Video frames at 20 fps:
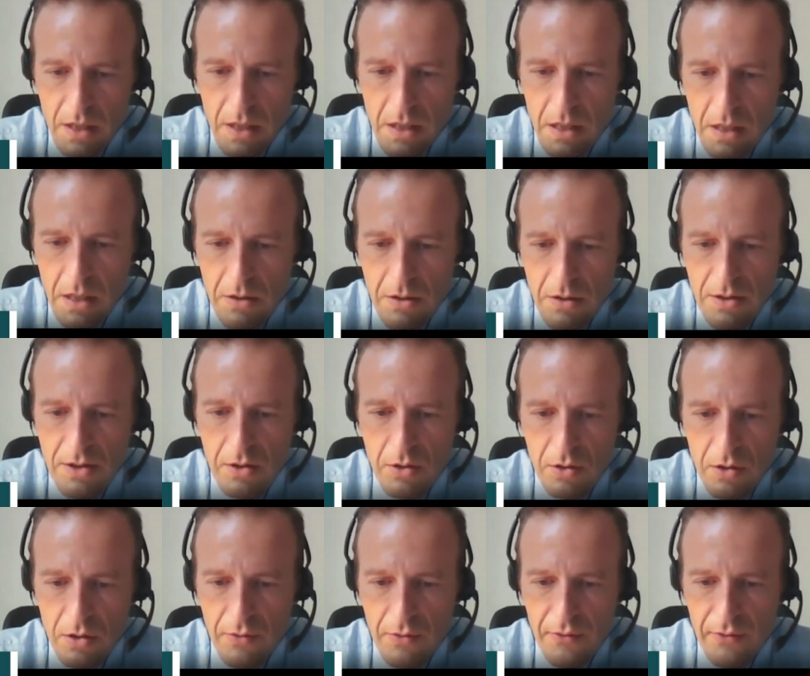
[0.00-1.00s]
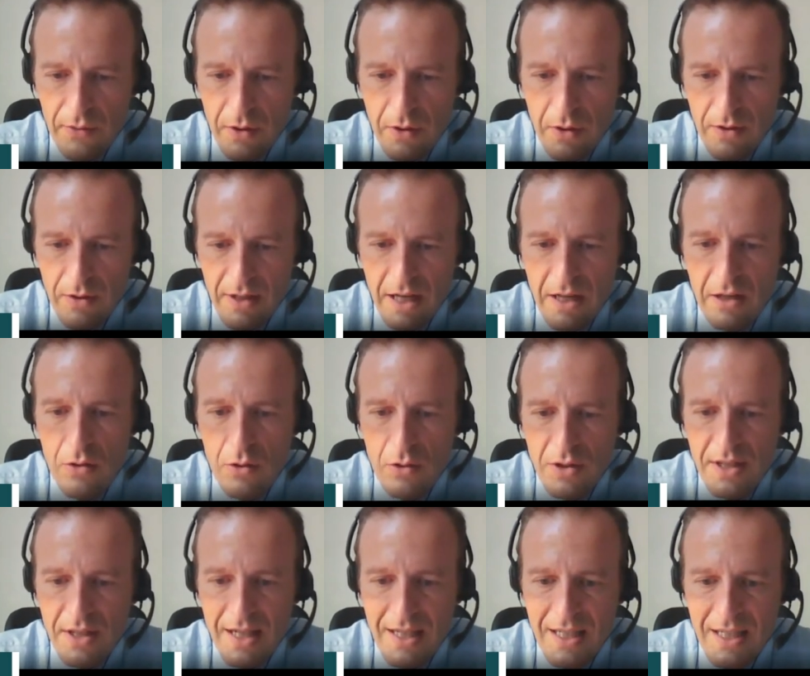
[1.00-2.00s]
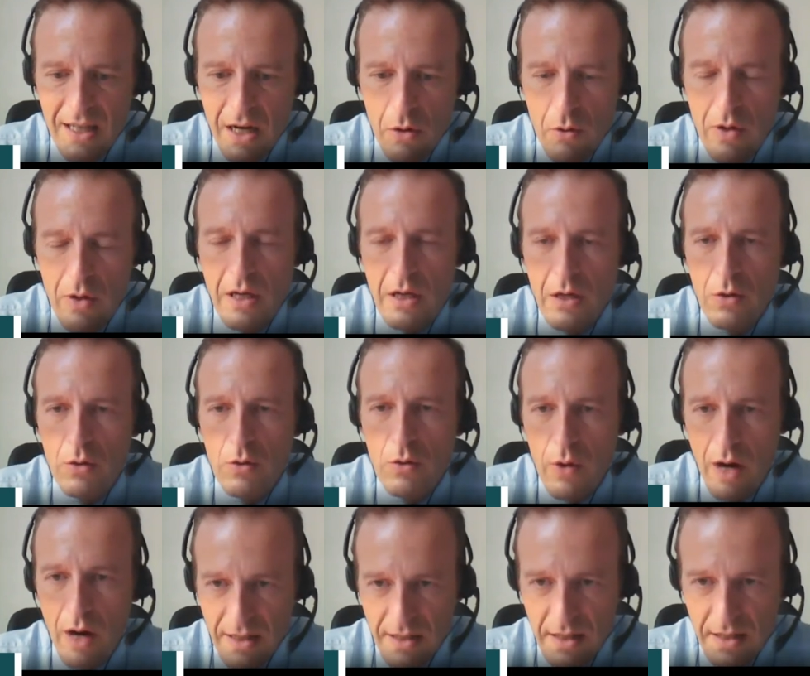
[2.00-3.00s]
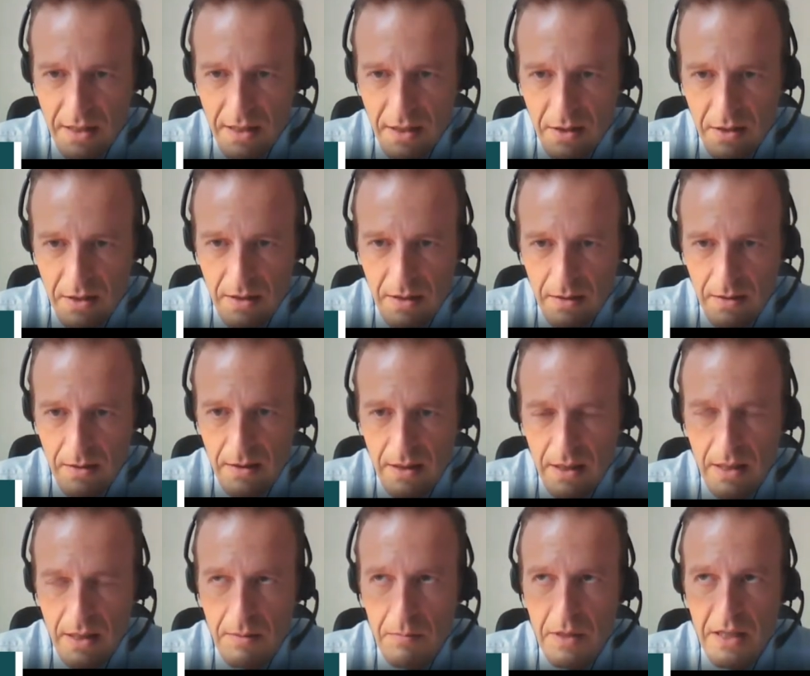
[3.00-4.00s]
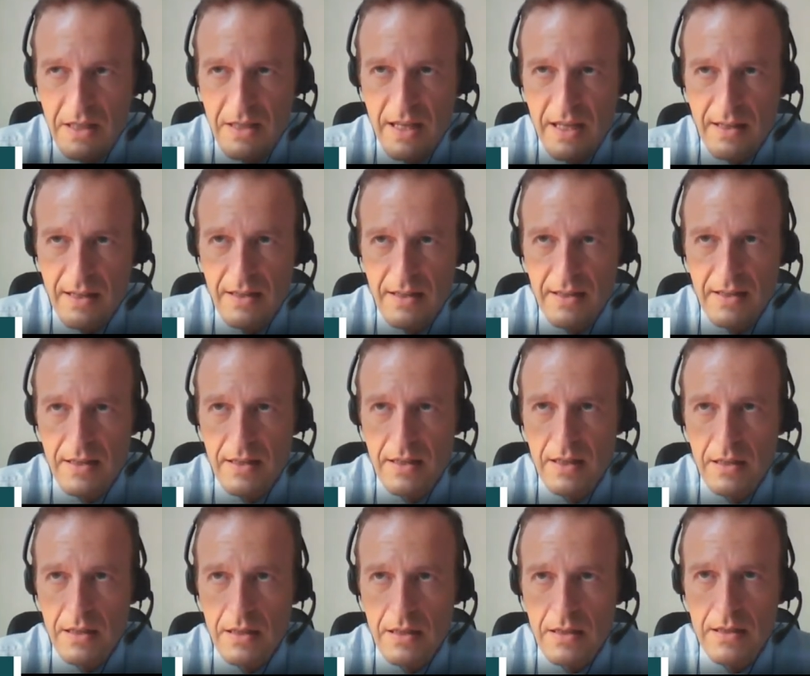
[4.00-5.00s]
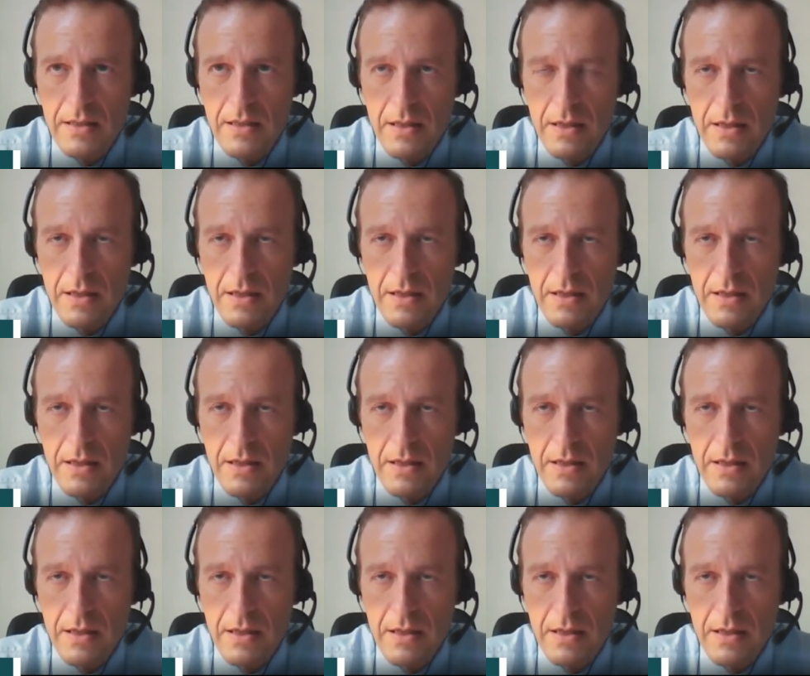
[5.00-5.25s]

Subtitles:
is a sort of techno-sanitary crisis. It means that its